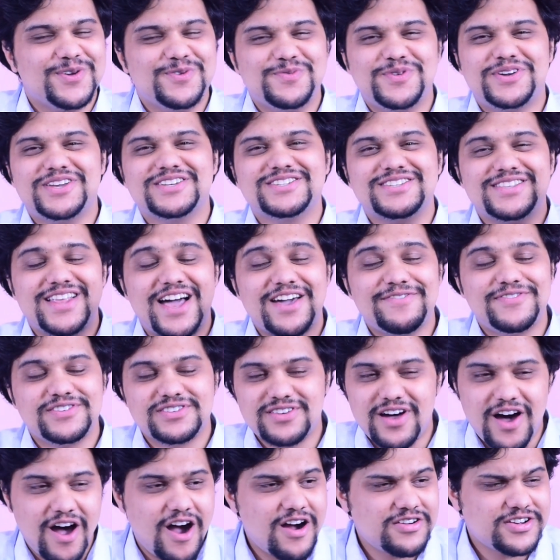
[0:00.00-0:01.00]
Because life
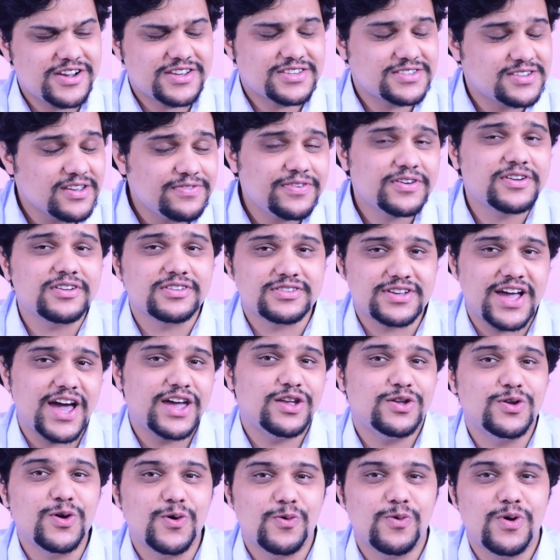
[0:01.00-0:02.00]
is hard, it's difficult,
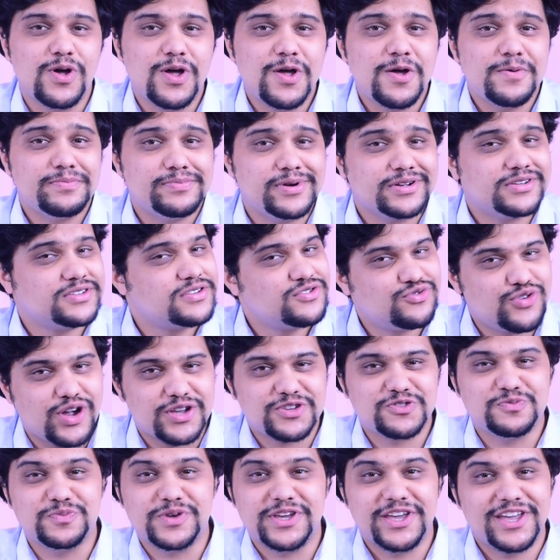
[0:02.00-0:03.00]
I know. But
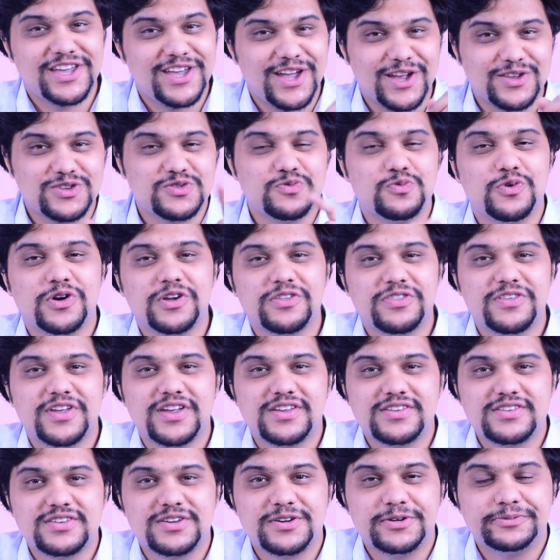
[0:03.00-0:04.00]
trust me, it's worth
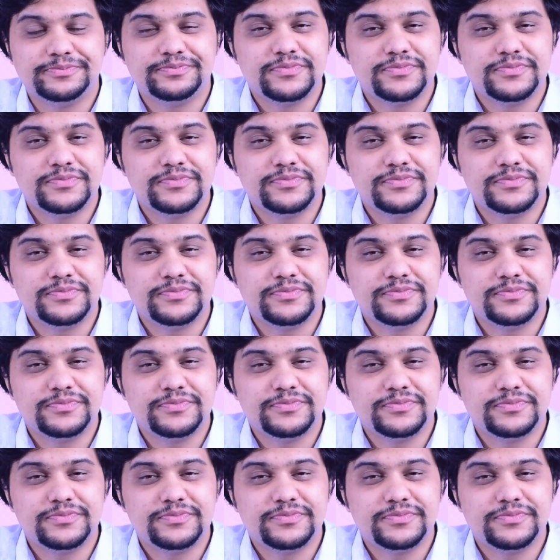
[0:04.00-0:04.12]
it.